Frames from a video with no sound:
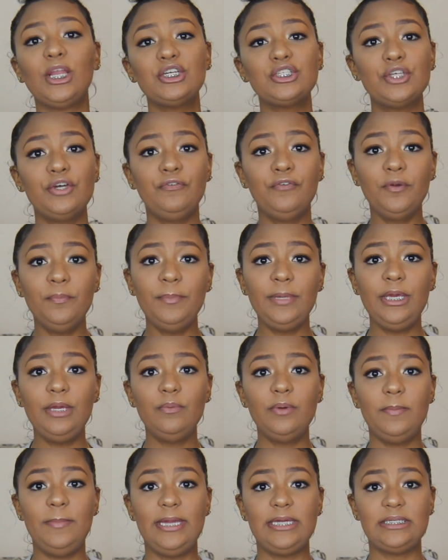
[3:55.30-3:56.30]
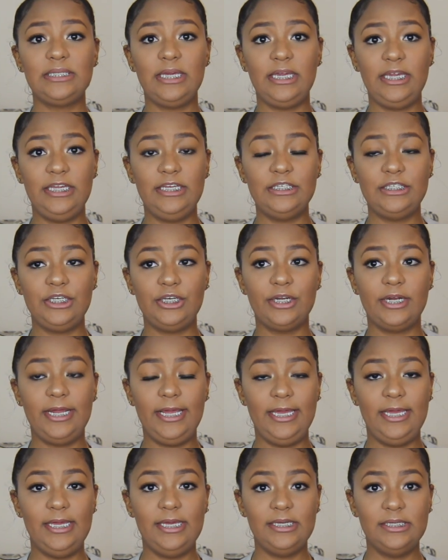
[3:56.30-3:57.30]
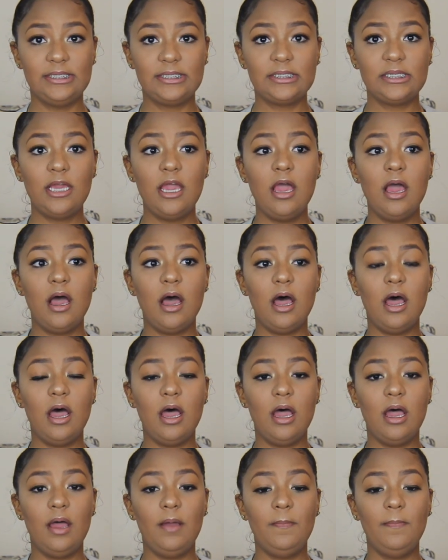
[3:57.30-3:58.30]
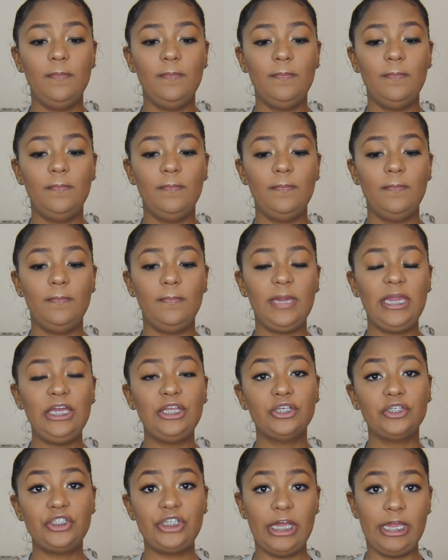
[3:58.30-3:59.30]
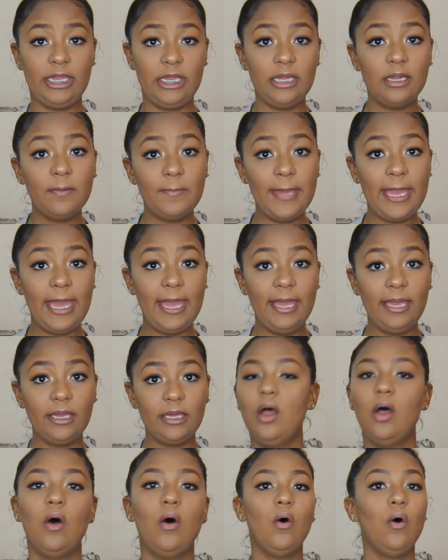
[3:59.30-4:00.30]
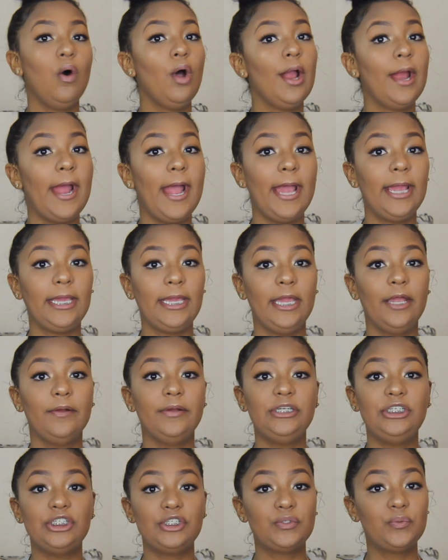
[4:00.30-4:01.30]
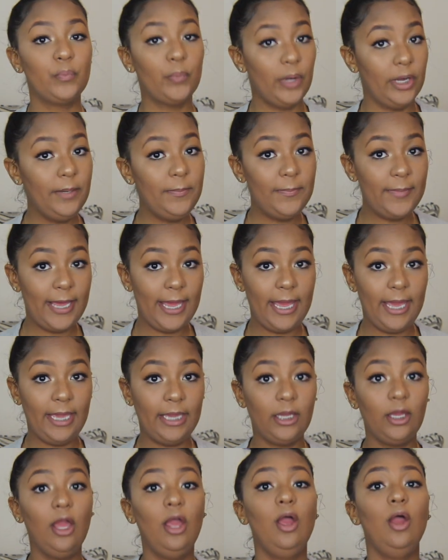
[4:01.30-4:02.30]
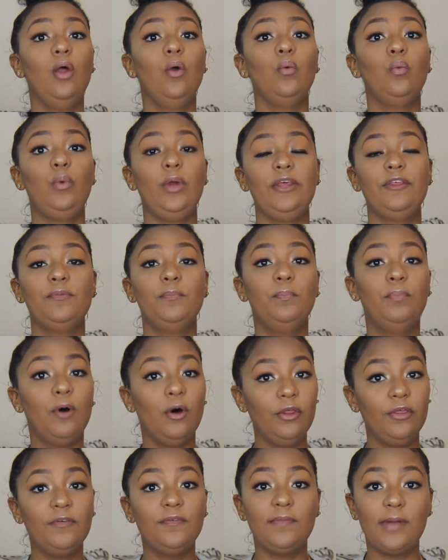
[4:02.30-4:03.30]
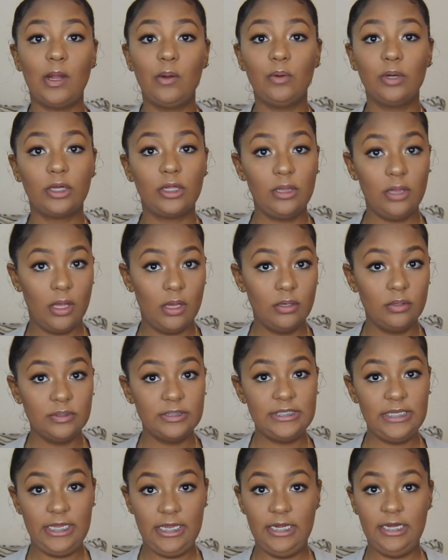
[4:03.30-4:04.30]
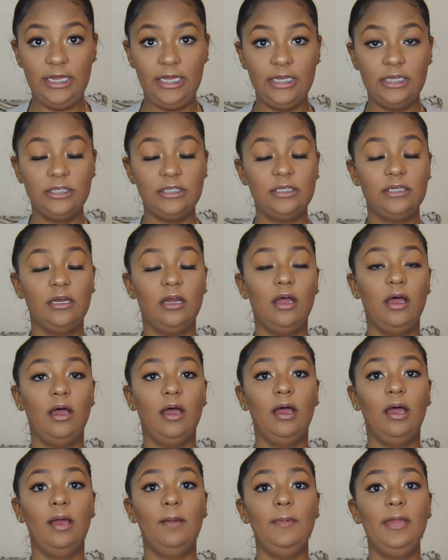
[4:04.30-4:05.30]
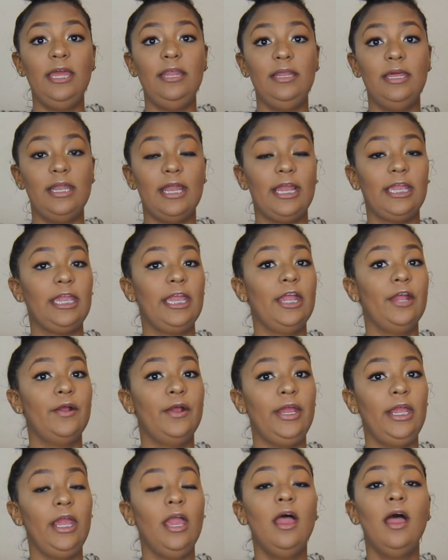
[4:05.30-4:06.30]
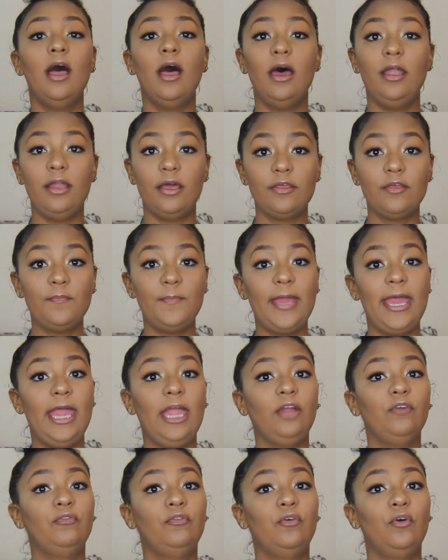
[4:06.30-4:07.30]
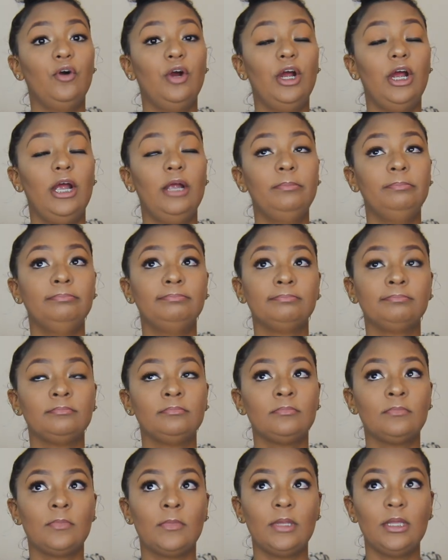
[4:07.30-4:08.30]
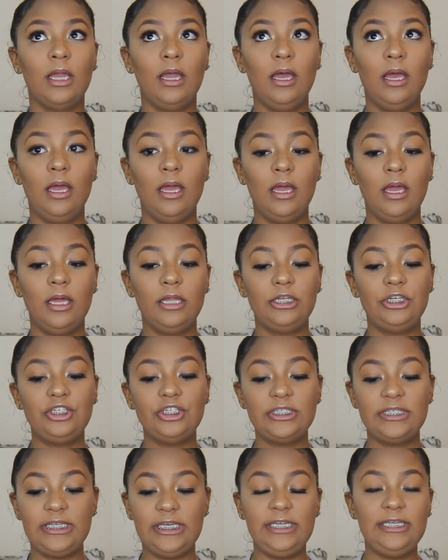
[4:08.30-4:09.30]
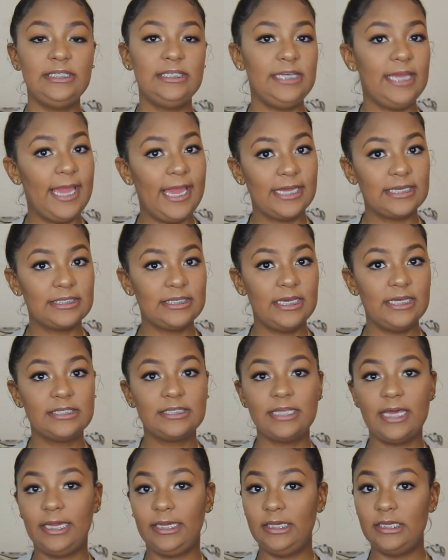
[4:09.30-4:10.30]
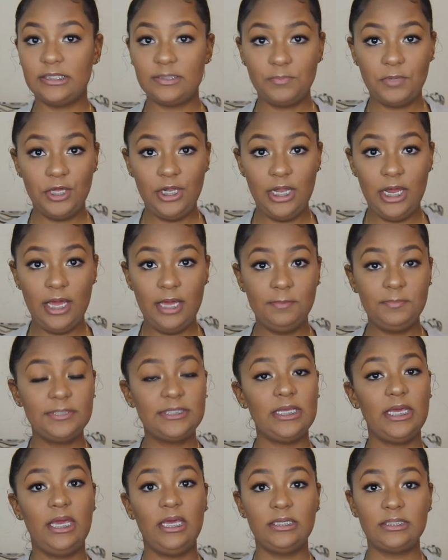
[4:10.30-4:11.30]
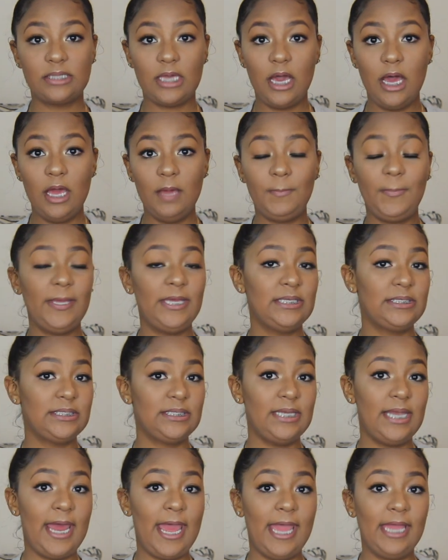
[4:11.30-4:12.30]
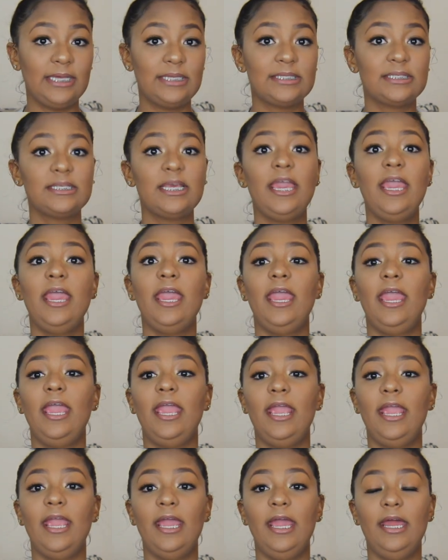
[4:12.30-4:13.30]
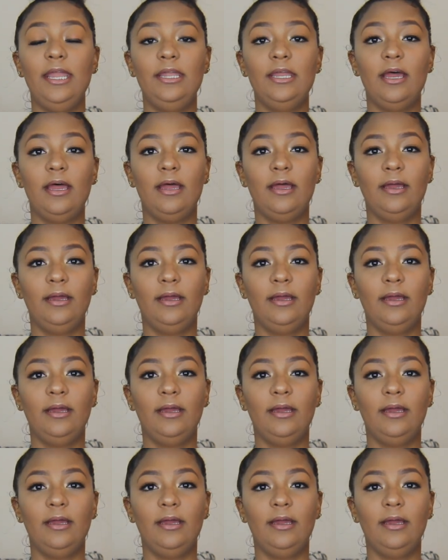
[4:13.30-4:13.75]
So for me, what makes it easier is either checking a bag, or I carry just one bag with both of our clothes in it, and then I carry another bag for just easy access, like his pull-ups, his cup, his snacks, and